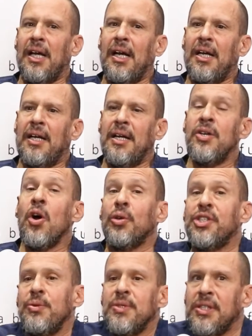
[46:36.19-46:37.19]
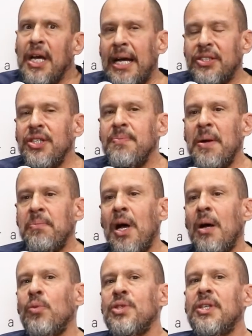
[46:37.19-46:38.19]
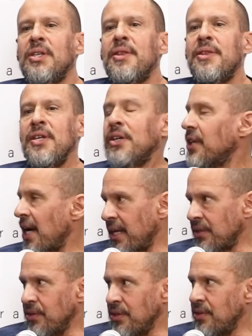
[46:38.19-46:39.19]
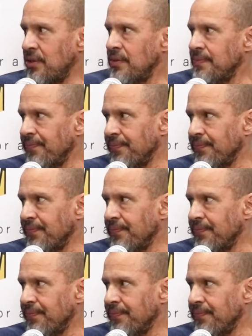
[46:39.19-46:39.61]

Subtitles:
No, my mom was a theater actress.